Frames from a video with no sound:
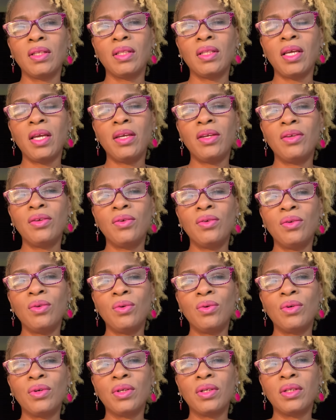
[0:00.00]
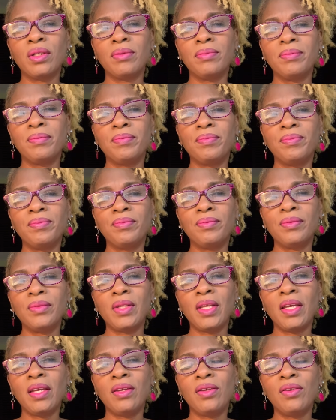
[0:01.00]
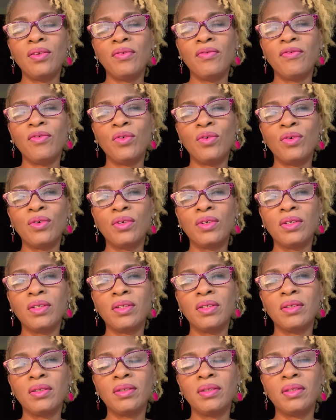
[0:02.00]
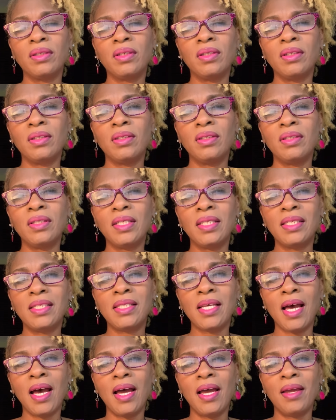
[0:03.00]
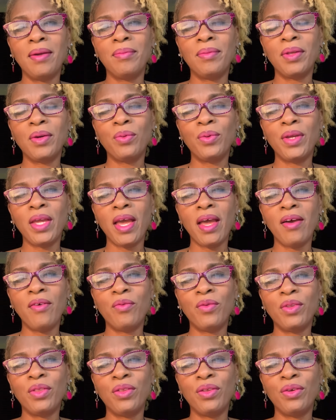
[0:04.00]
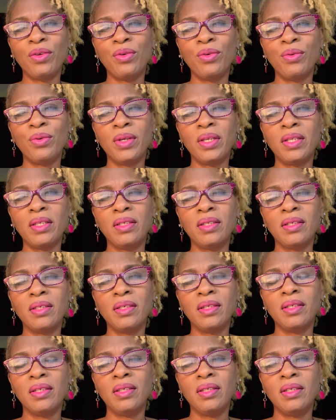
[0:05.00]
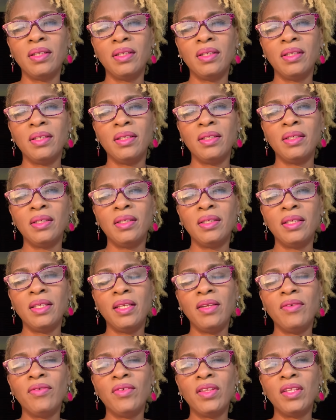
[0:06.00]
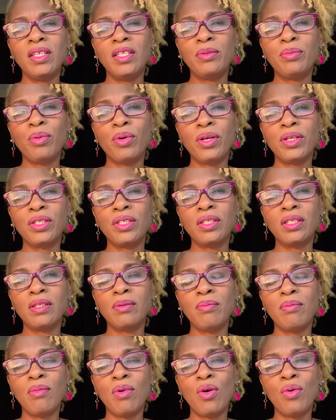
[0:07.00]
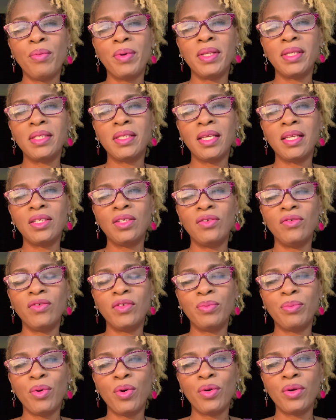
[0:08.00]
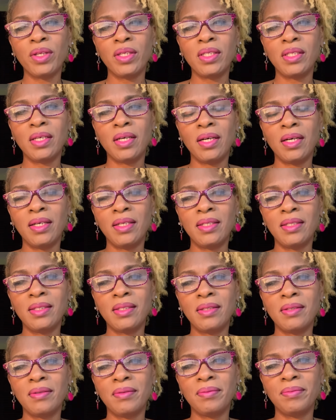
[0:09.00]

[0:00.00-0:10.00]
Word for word: Thank you, Lord. Thank you for this time that we have with you and even these precious moments that you've spoken to us.